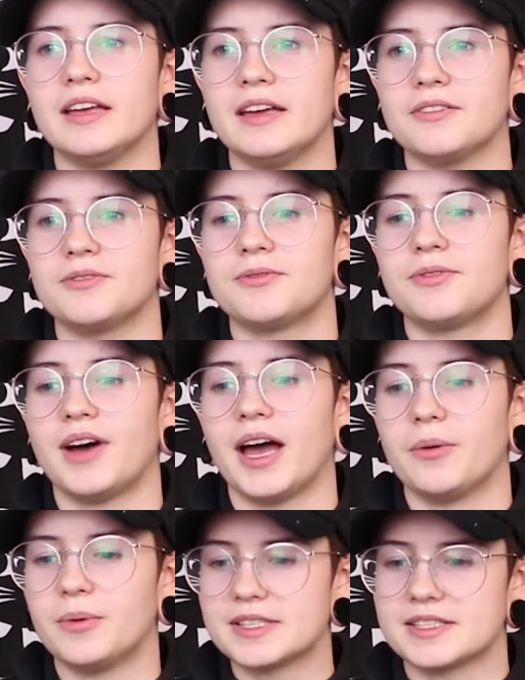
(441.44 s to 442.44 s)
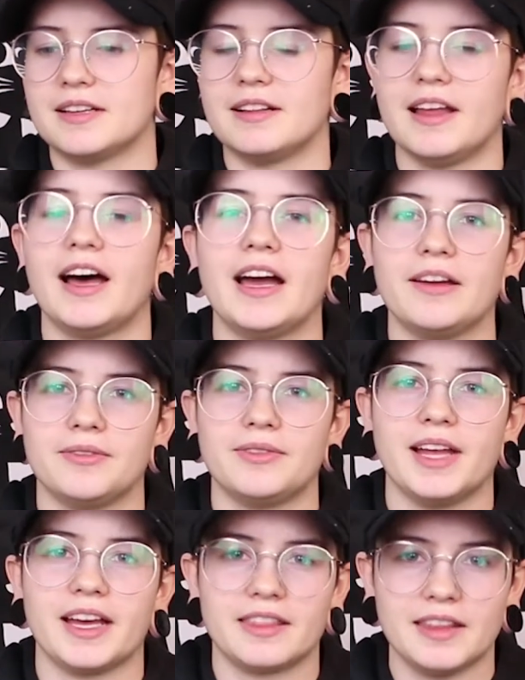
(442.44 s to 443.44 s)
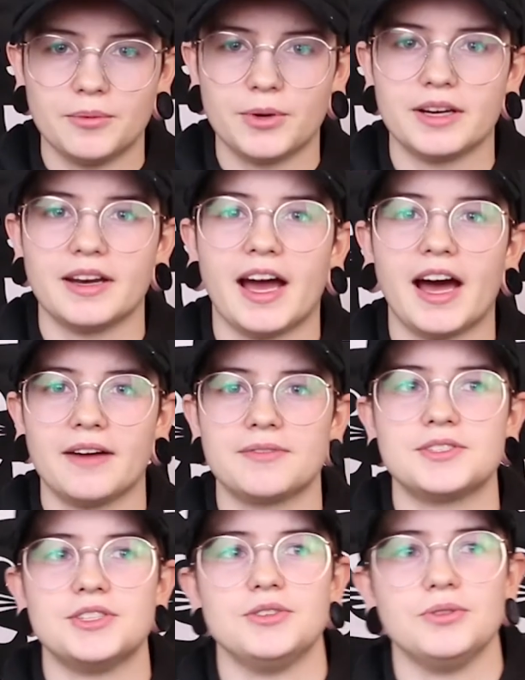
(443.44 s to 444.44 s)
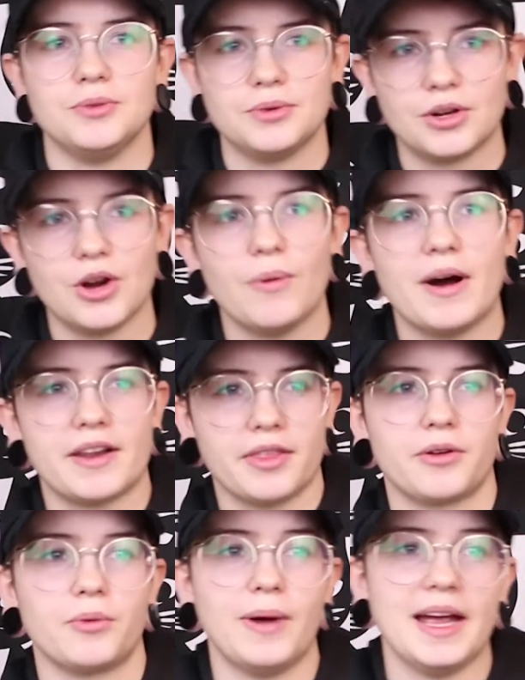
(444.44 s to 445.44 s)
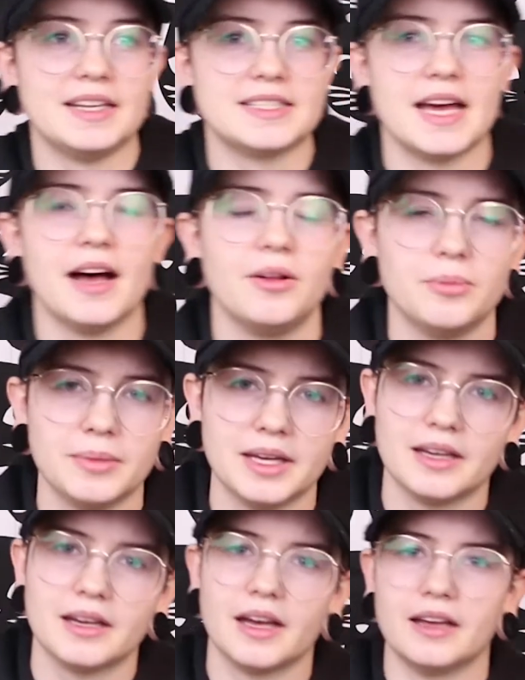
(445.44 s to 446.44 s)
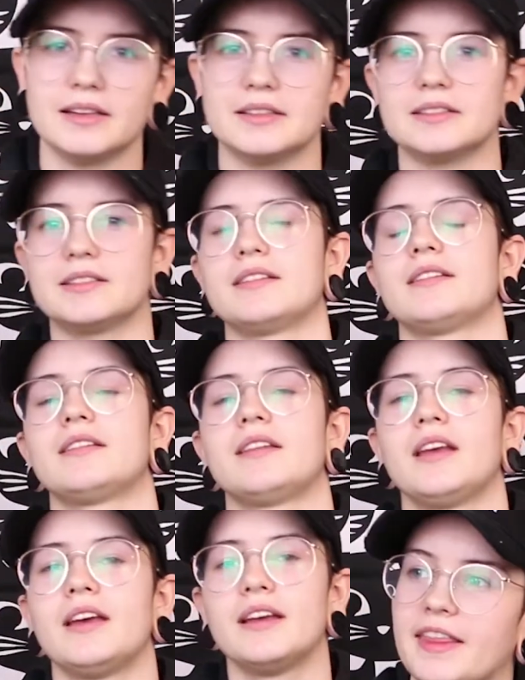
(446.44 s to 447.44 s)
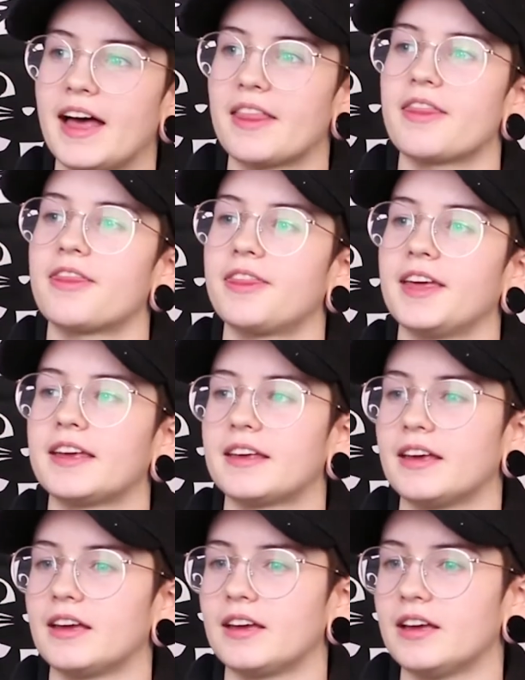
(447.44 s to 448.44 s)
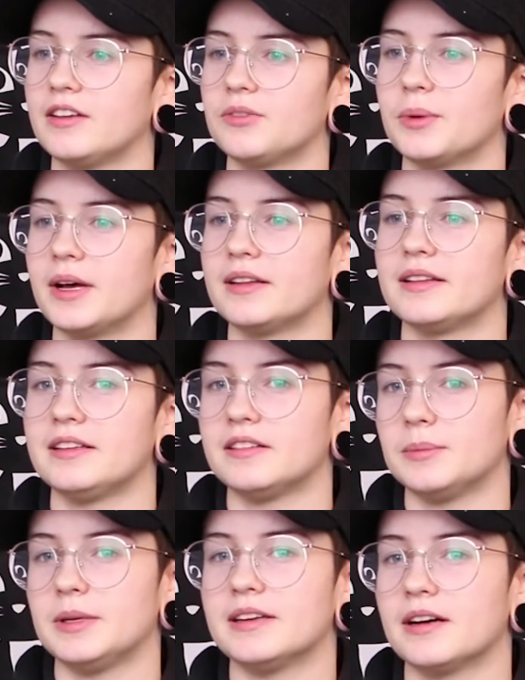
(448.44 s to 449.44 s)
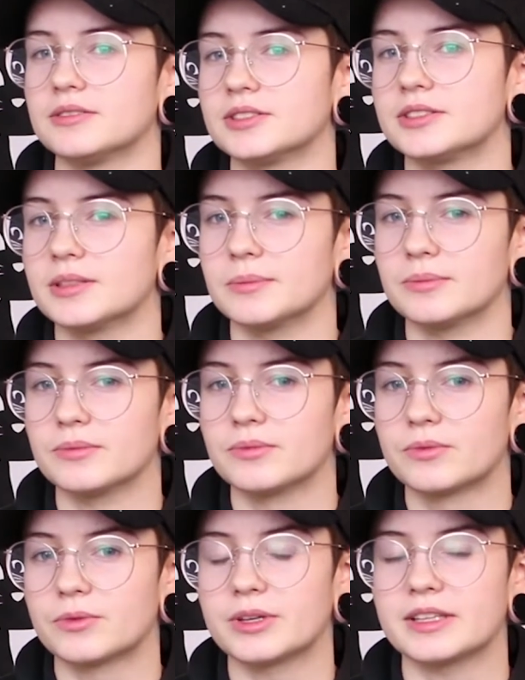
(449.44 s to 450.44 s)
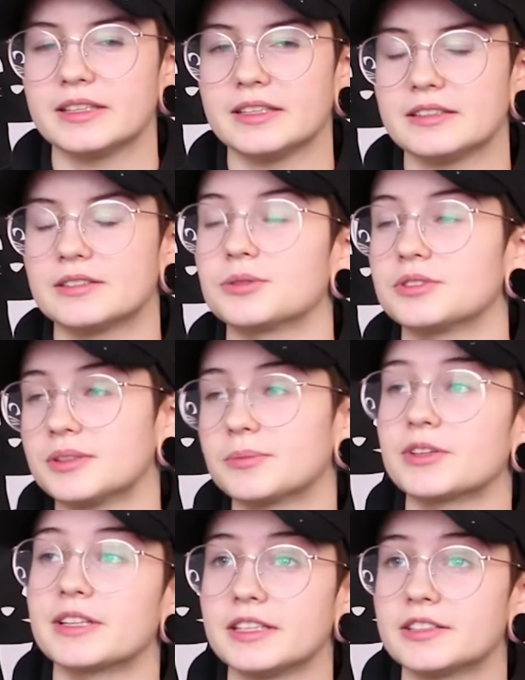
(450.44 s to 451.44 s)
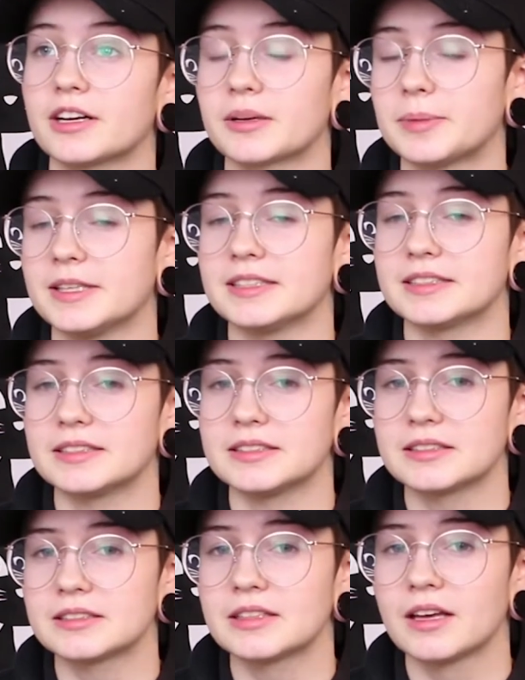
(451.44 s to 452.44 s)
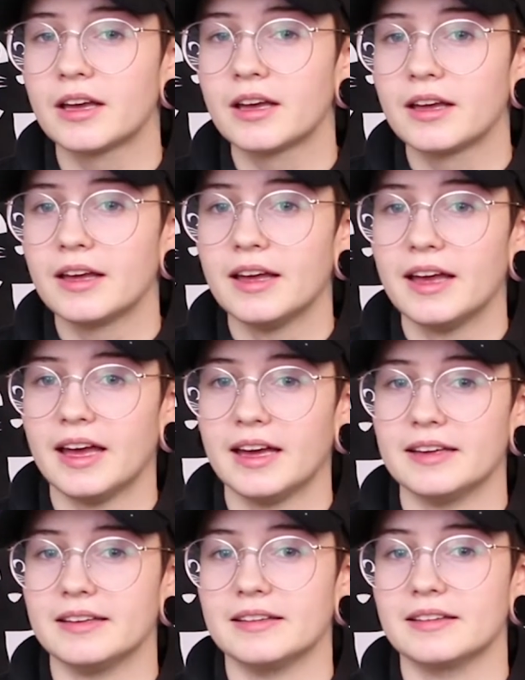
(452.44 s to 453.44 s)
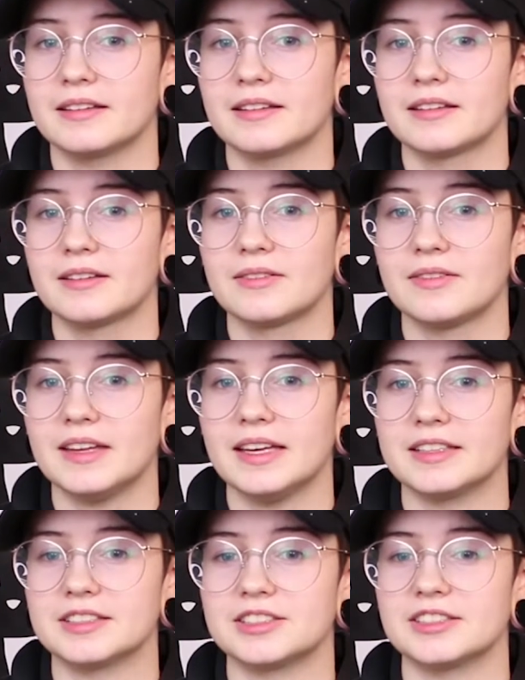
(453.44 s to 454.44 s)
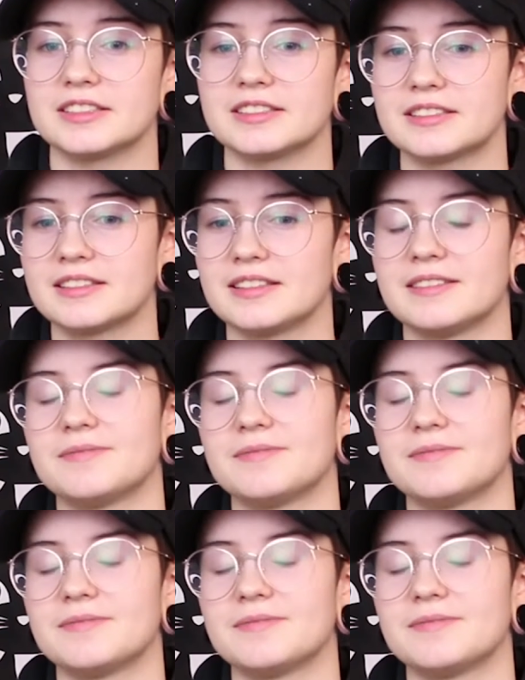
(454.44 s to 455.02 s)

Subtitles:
if I wasn't alive, like they wouldn't have to go out of their way to help me, and that thinking is what leads me down some really dark places. And it's just,